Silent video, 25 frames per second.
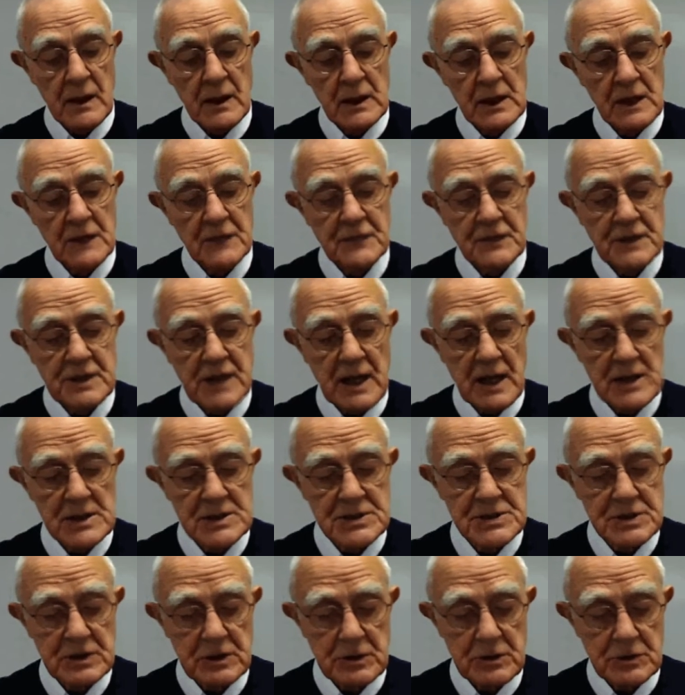Cliff and Yeld's
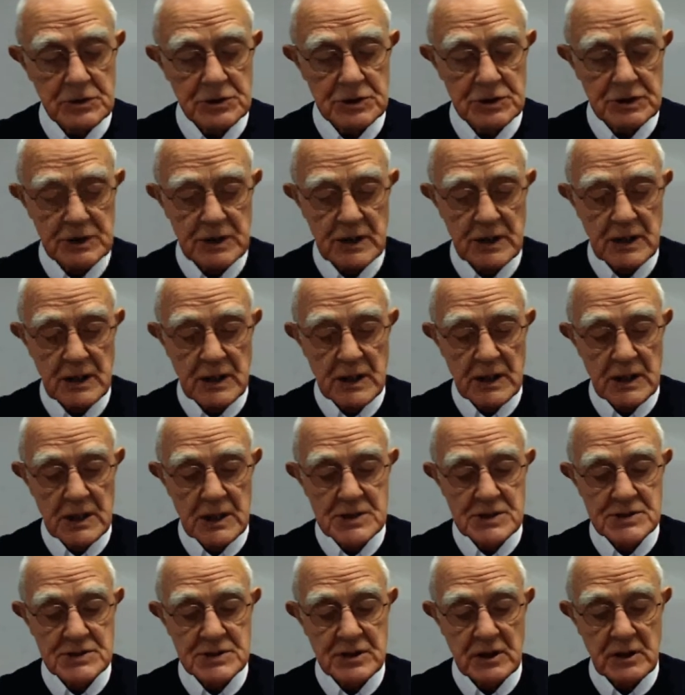solution
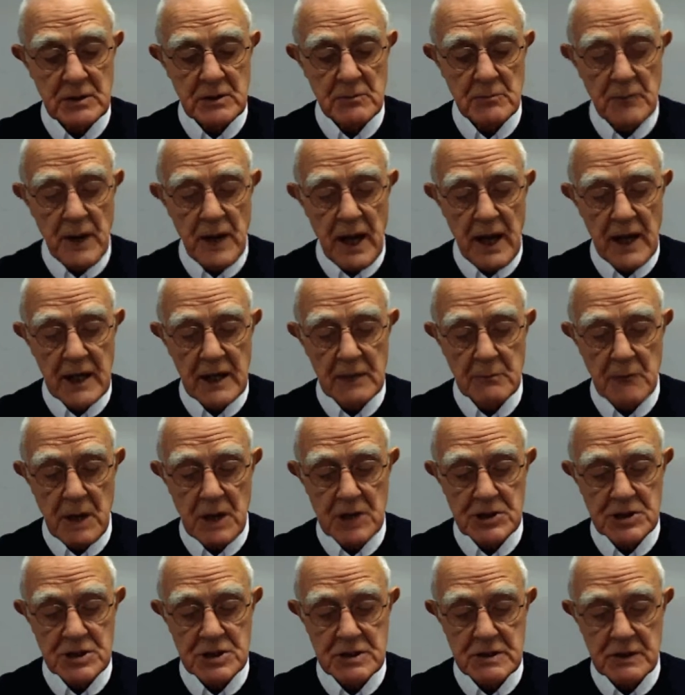is to combine
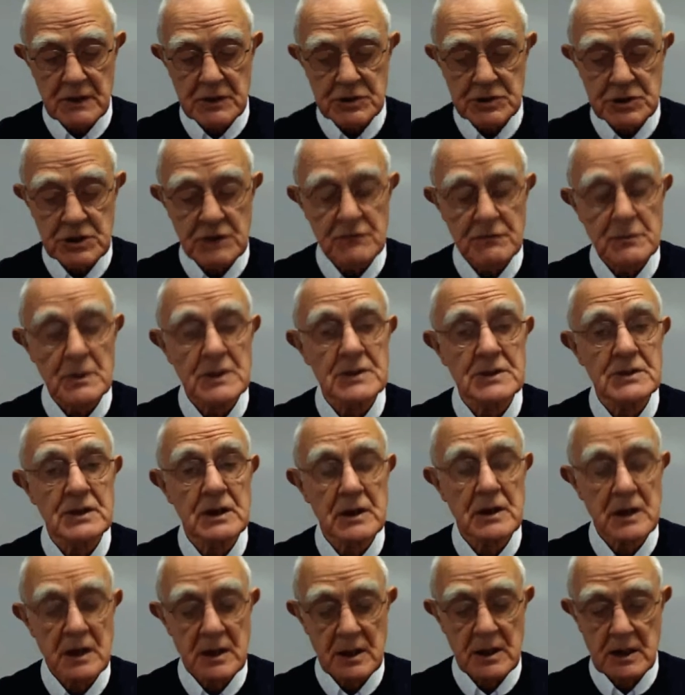measures of achievement,
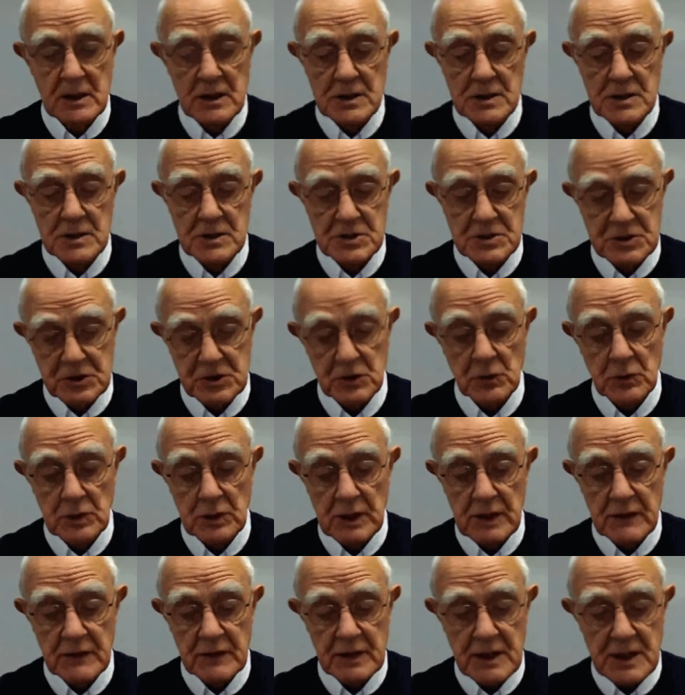school
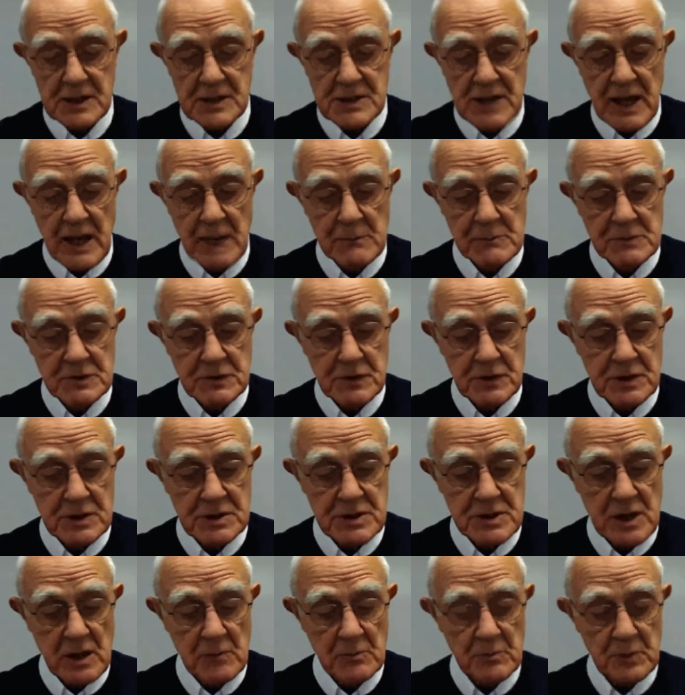leaving exams, for
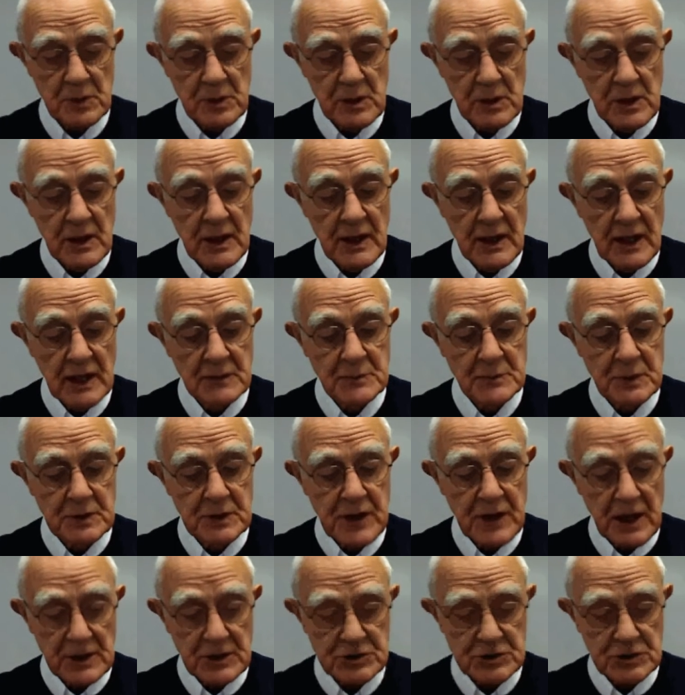example, and
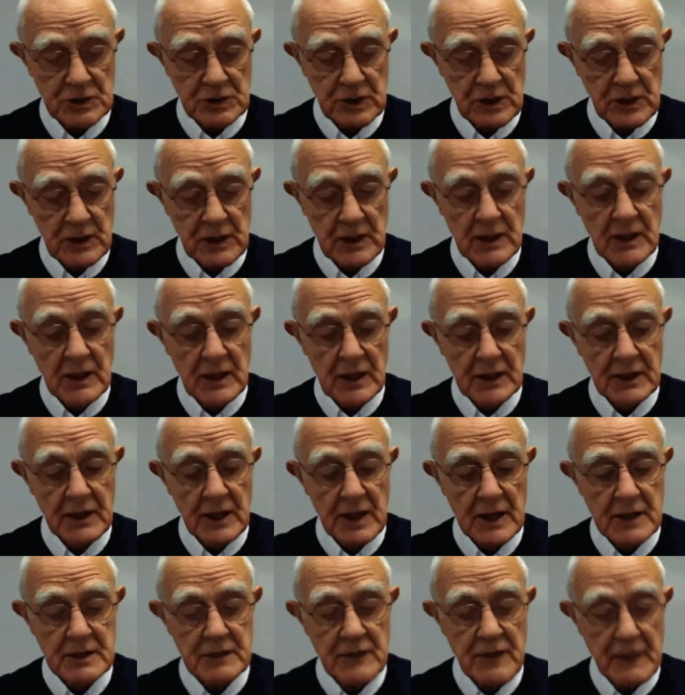potential, a
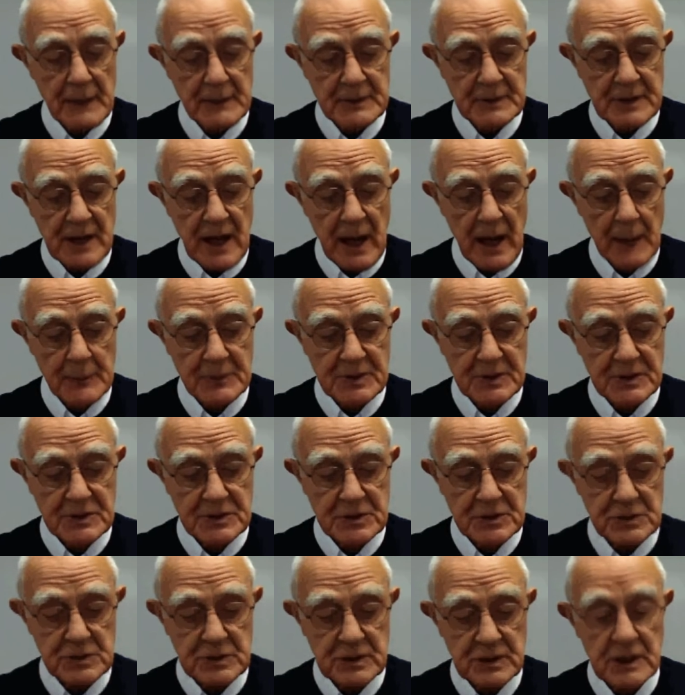kind of
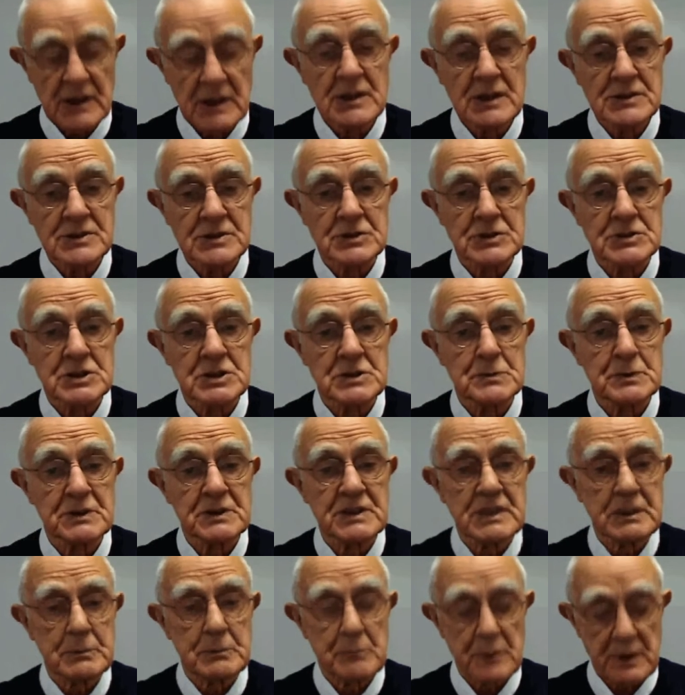aptitude, such as
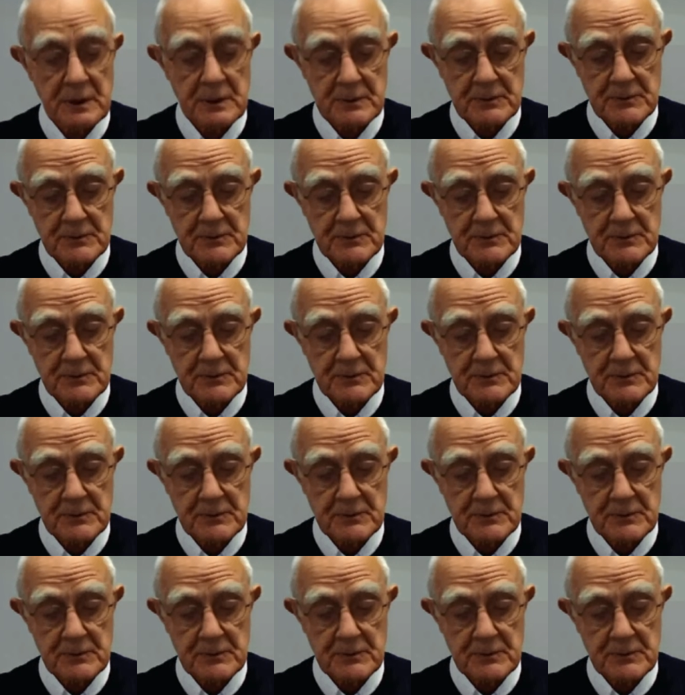PETIP.